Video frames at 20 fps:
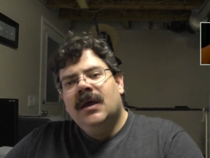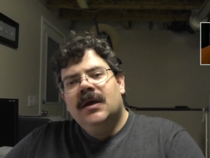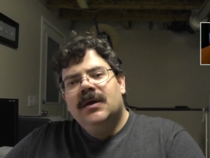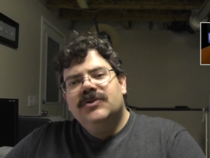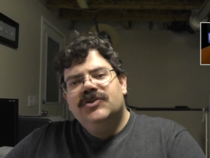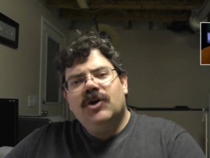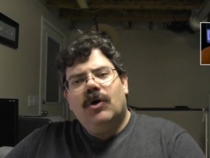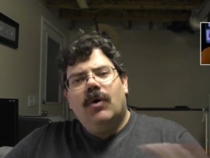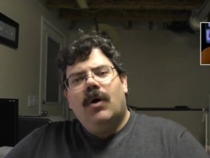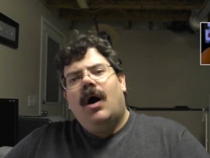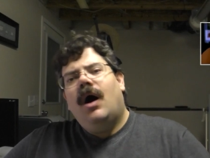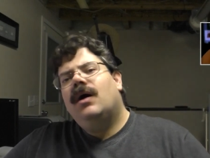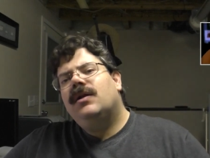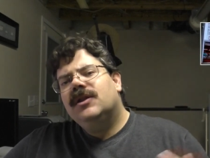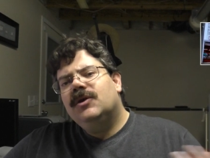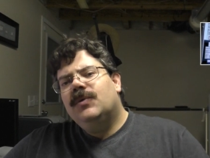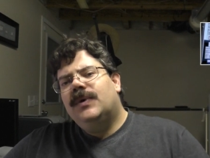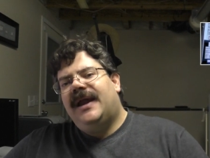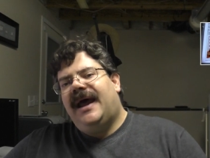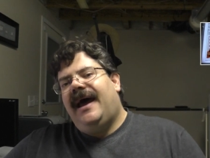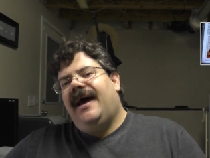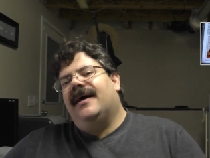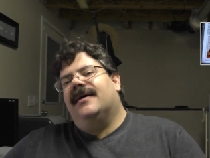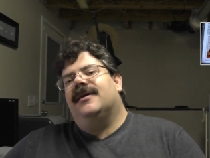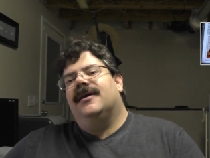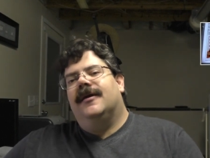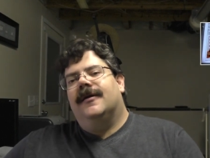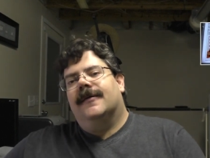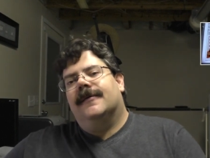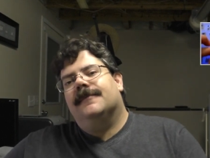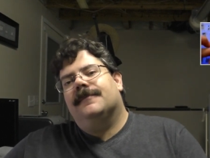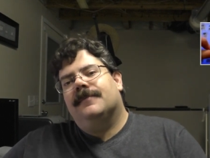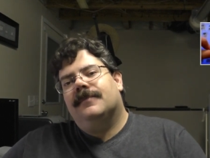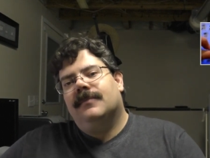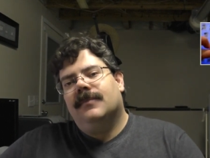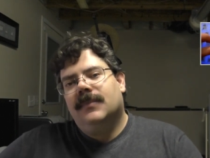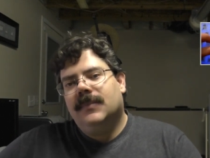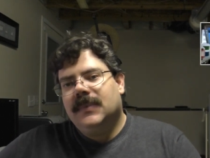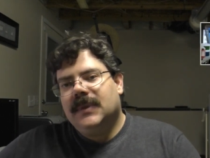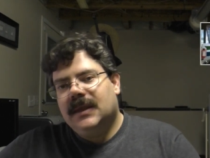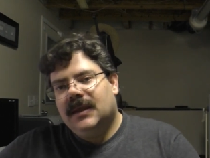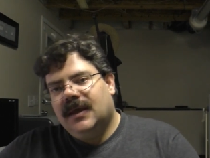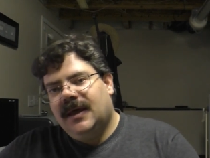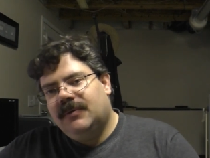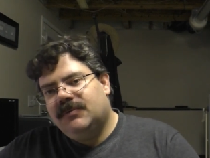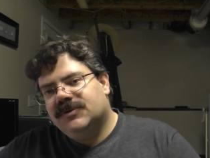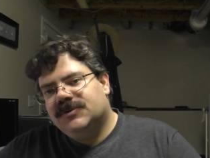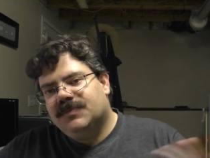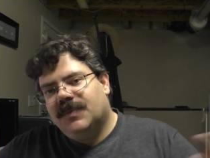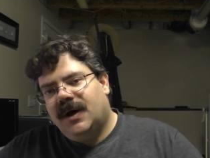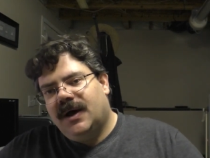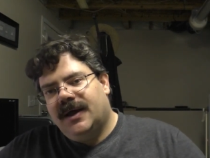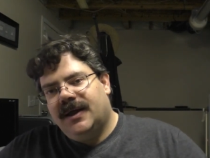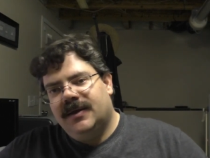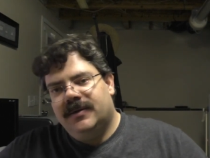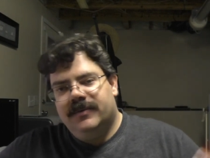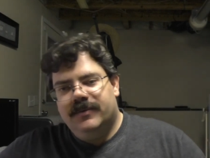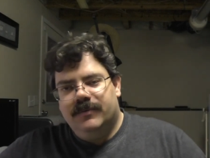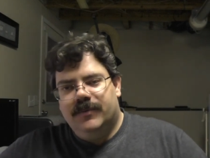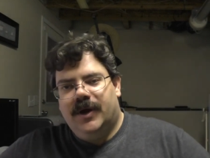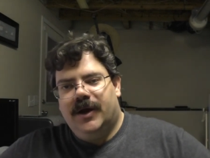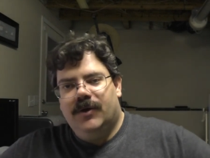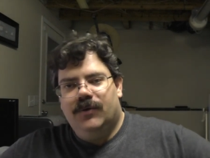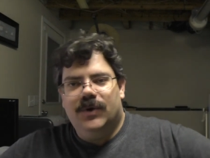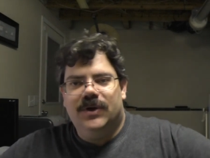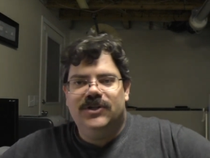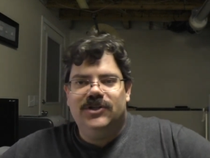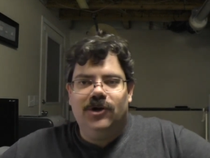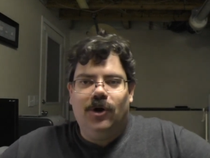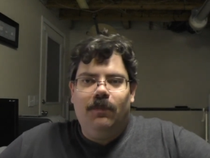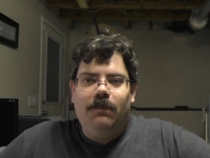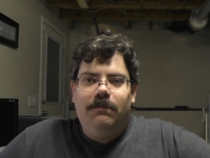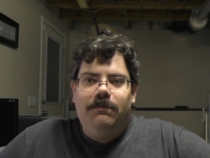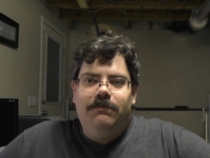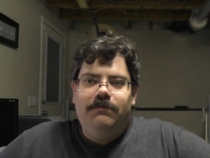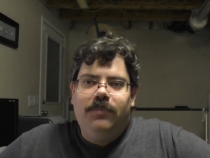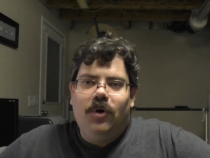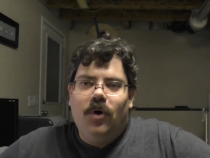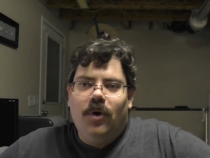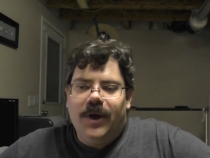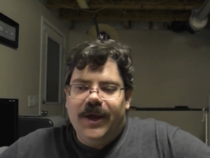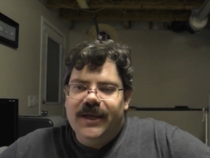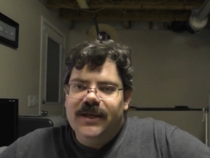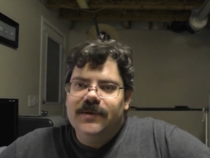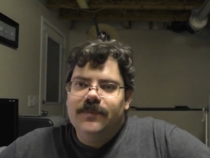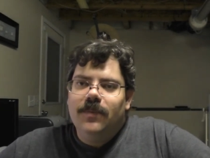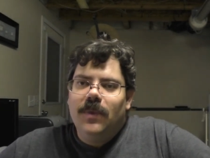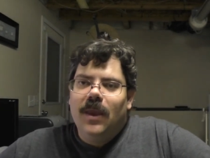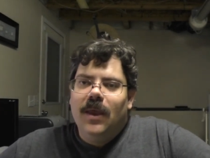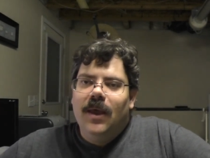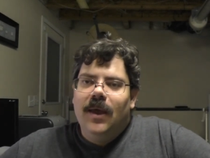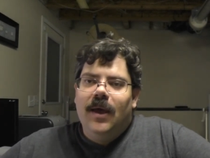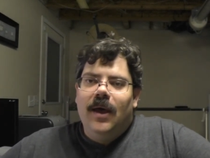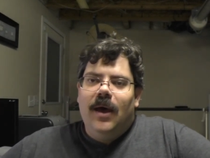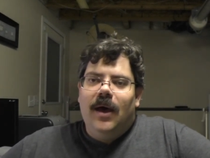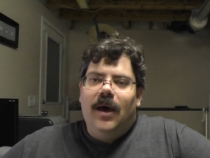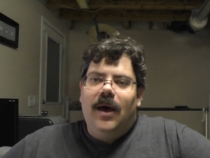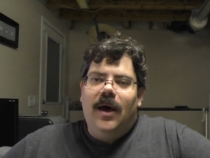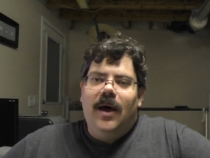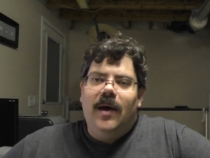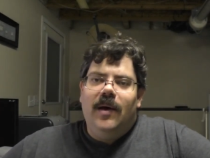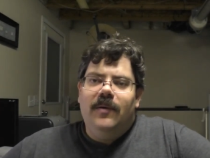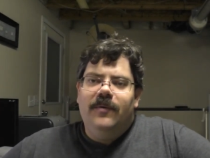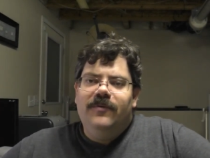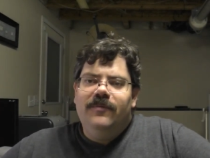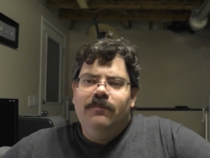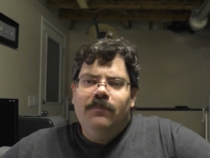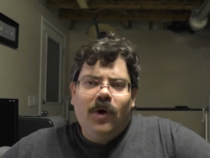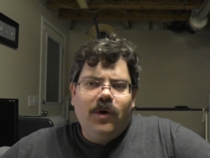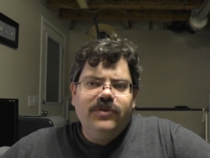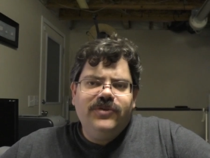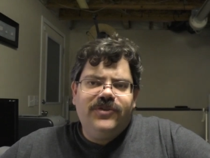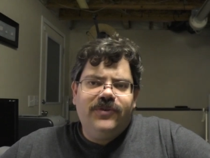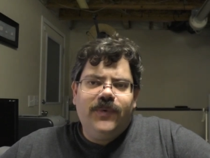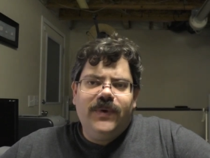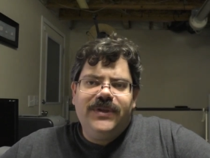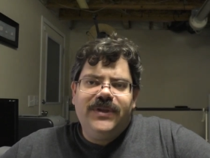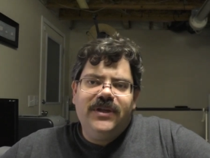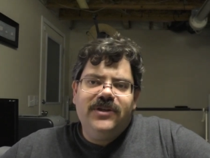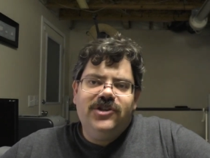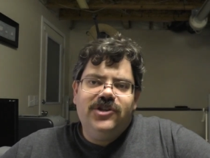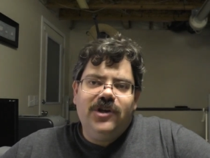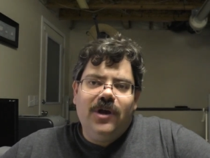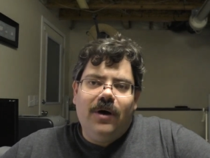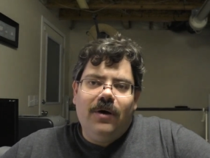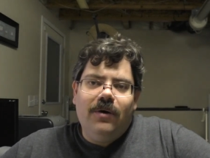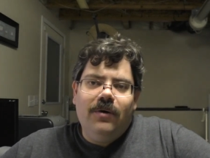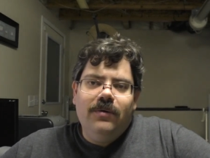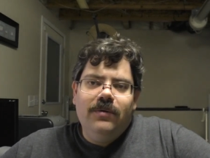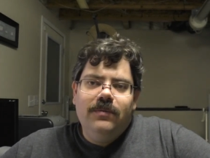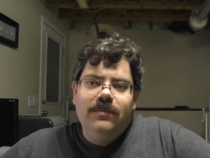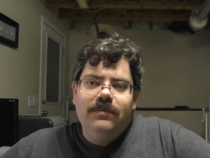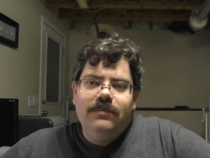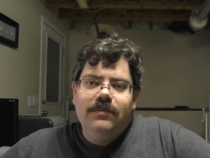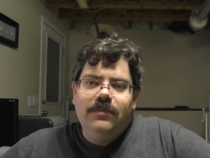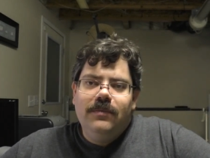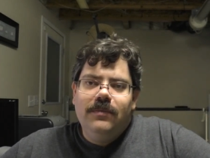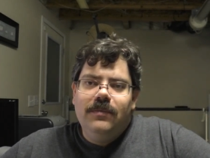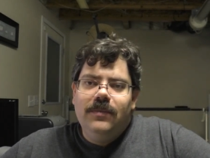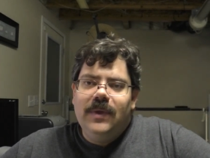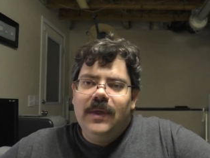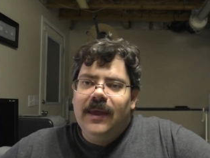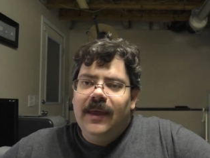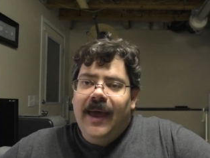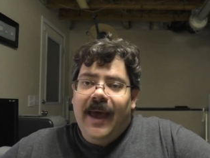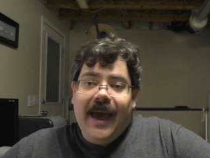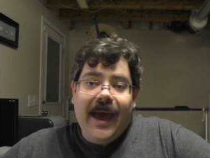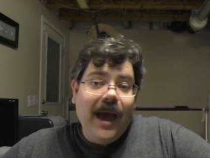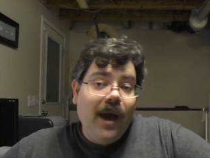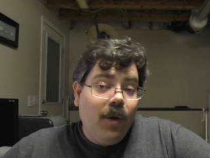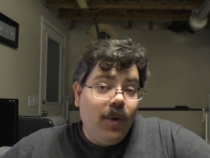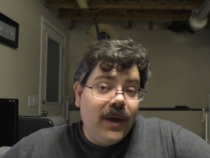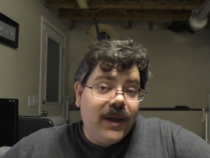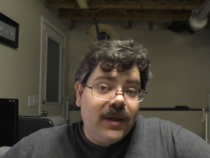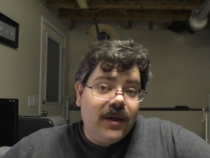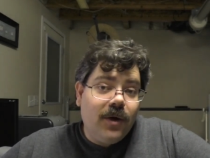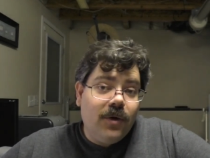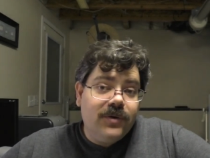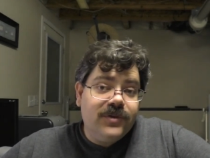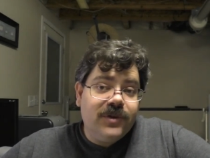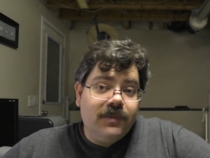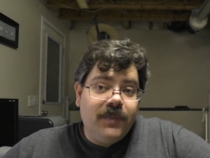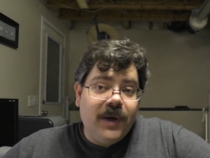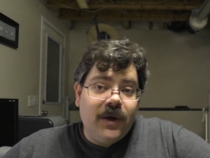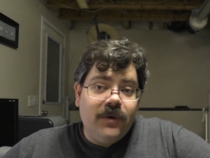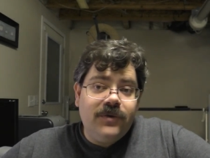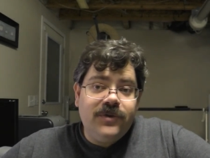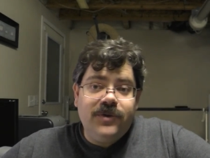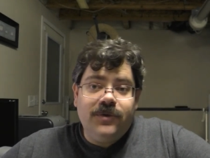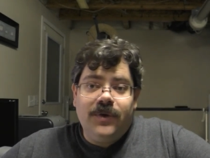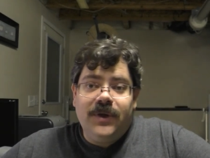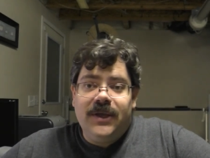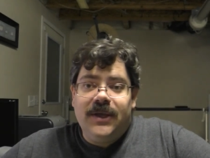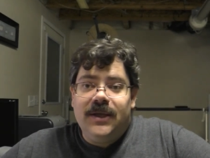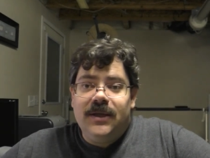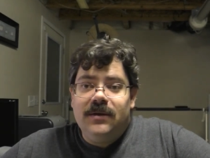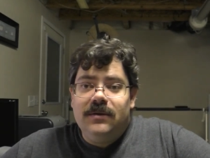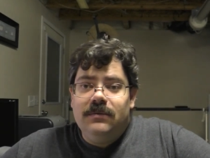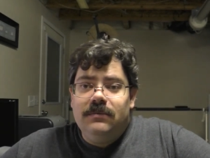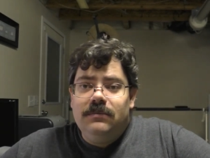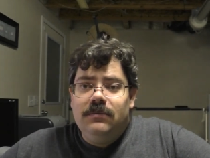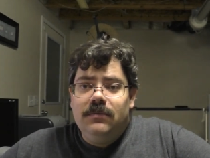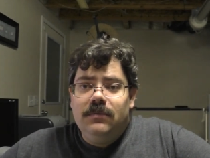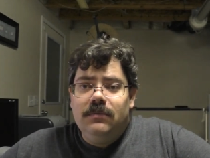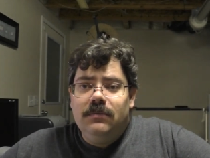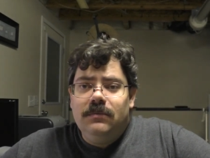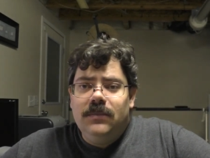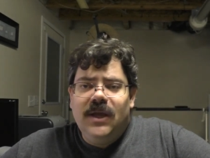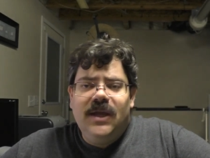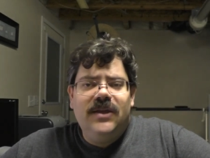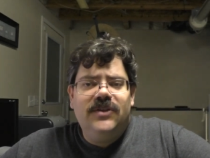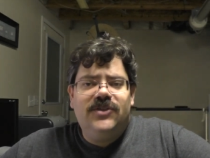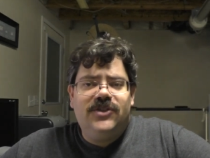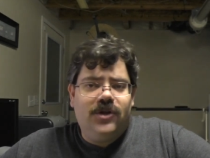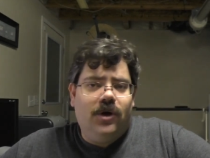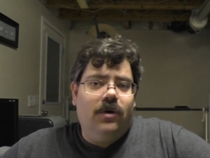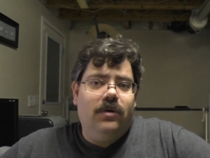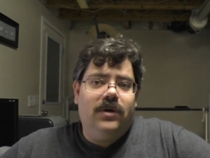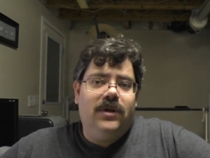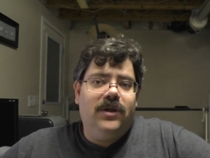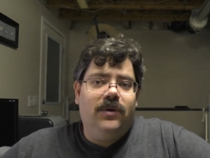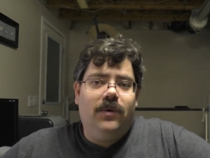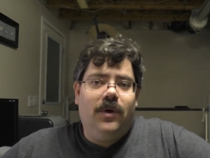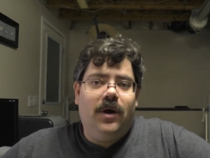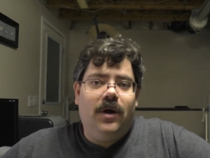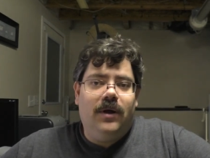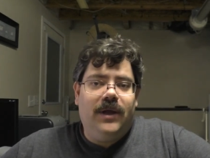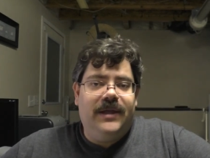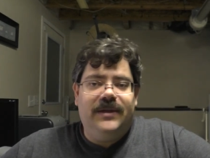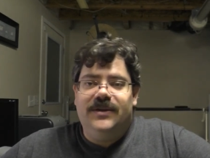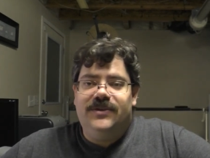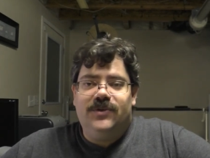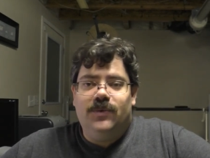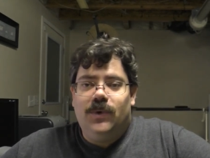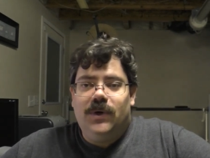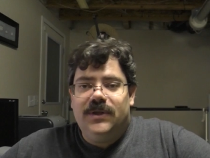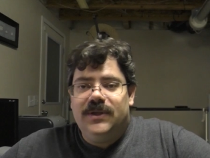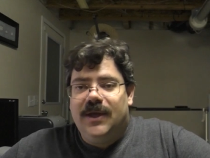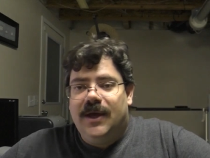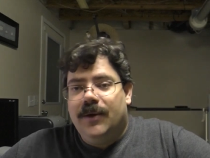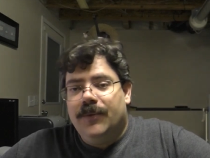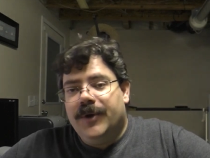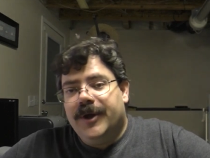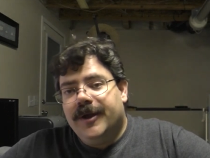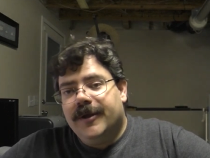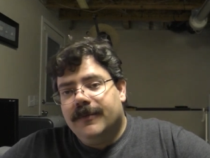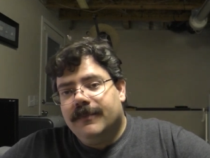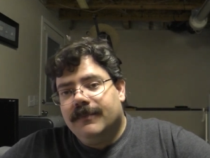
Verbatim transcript: So Hollywood hacking, that was my, my original point. Uh, most of what they show, how it goes about doing it, is totally wrong. It doesn't work that way.